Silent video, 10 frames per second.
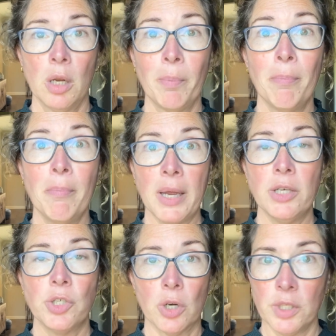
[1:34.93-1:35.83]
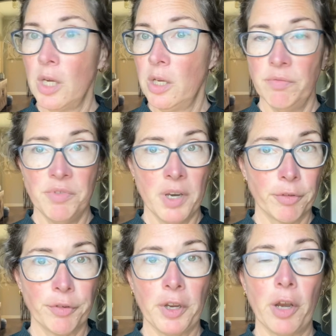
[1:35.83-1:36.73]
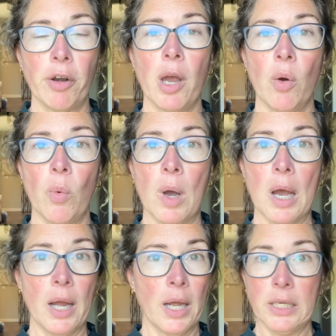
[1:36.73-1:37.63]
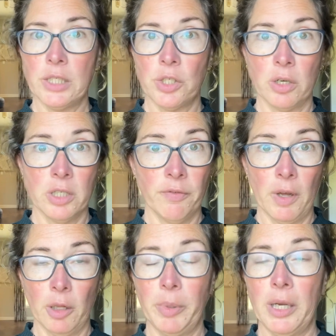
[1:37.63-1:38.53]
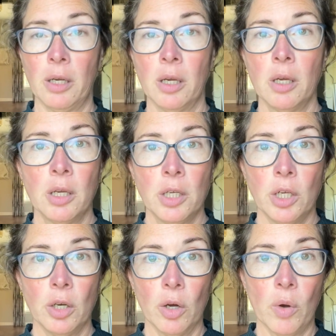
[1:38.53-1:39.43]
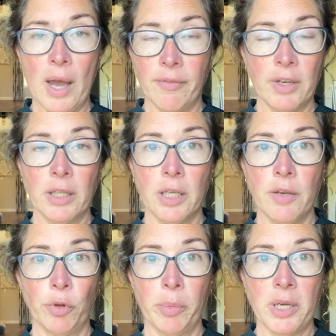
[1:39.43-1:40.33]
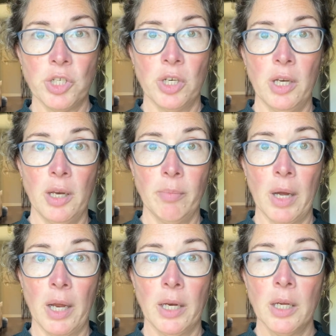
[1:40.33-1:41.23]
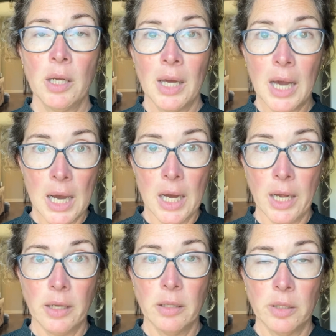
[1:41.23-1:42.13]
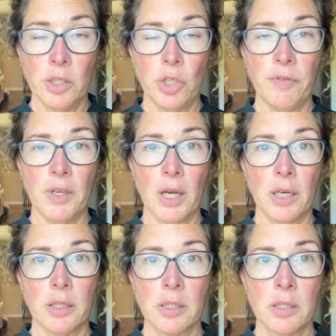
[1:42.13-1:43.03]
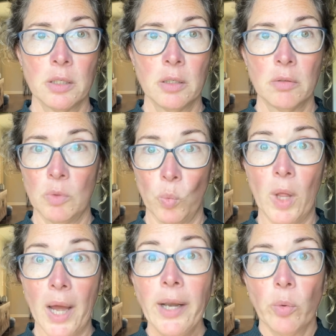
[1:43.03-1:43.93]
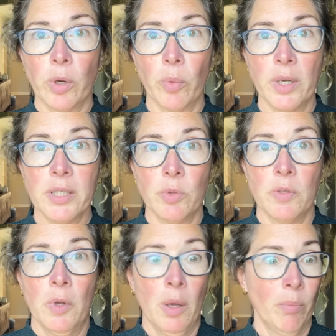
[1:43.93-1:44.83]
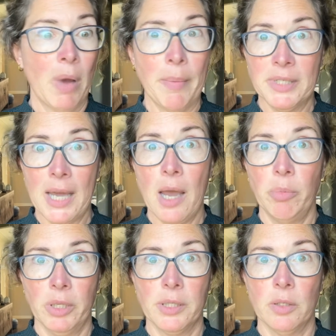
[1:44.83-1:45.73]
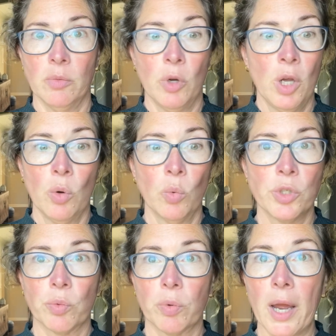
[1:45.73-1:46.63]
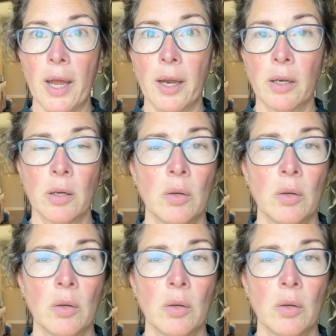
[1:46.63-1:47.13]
Never figured out why I started developing, having the inflammation in my eye, the uveitis. Well, I know what it was. It was my metabolism was a wreck.